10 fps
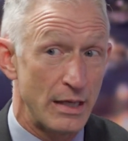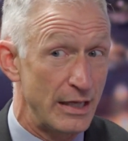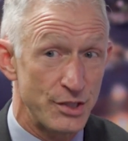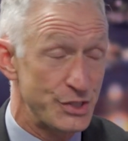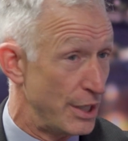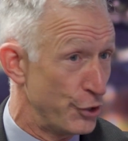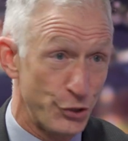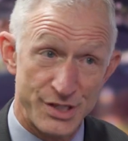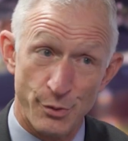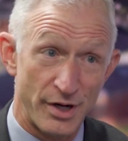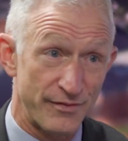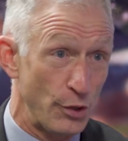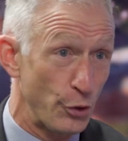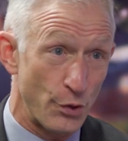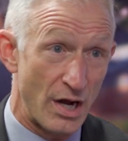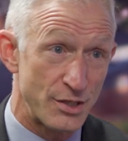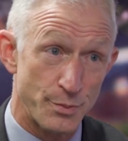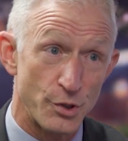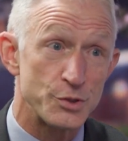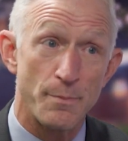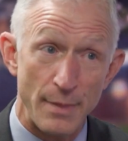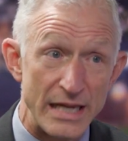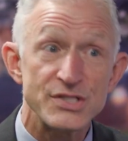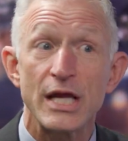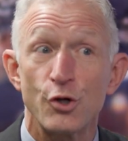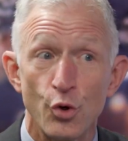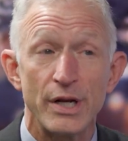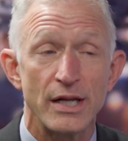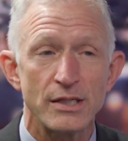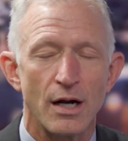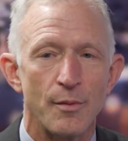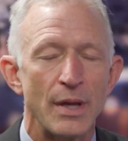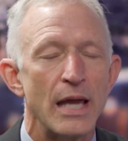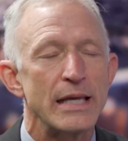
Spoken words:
is a nurse at one of our local hospitals, makes a good income,